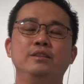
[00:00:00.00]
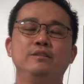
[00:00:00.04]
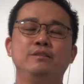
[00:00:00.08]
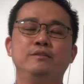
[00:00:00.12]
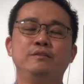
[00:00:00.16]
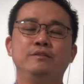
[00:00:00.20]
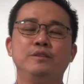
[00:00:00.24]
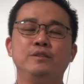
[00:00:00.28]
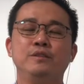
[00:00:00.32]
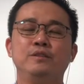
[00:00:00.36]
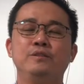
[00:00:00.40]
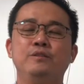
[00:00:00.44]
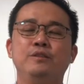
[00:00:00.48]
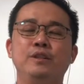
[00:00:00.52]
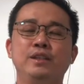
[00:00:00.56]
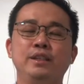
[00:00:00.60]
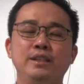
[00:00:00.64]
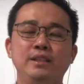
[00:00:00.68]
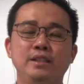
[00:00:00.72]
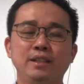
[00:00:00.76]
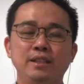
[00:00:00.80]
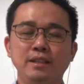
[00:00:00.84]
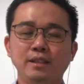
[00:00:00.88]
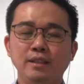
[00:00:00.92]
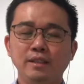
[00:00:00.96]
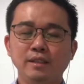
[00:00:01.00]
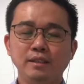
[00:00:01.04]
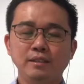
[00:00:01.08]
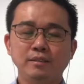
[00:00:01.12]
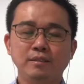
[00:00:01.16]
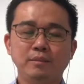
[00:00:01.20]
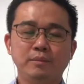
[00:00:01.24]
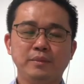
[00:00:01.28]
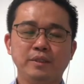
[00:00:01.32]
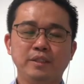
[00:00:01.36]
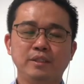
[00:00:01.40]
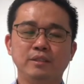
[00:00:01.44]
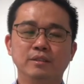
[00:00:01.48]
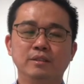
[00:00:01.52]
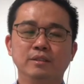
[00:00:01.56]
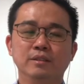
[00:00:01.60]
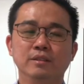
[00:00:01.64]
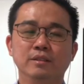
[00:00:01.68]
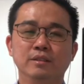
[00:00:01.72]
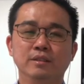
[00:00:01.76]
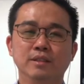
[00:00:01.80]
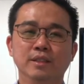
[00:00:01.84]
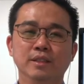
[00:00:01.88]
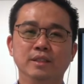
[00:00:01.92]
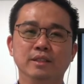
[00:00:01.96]
you feel ready, you may
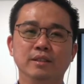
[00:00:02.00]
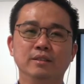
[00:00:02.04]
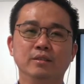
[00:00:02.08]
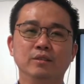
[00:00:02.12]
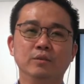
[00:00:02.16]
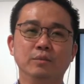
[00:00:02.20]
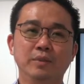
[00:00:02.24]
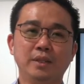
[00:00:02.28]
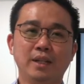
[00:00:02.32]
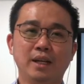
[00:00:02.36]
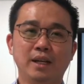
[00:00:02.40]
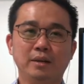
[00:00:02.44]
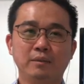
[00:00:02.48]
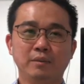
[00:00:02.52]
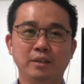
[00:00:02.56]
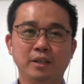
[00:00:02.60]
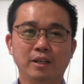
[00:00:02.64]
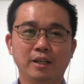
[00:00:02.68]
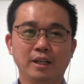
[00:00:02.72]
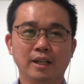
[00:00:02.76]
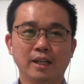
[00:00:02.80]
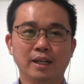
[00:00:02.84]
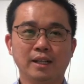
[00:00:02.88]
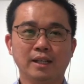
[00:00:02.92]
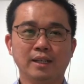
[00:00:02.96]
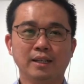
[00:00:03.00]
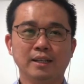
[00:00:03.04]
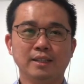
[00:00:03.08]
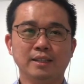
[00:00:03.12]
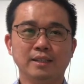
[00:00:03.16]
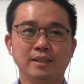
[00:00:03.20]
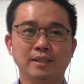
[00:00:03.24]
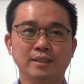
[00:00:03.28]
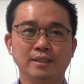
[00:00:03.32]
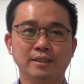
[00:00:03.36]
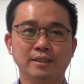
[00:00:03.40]
slowly open up your eyes.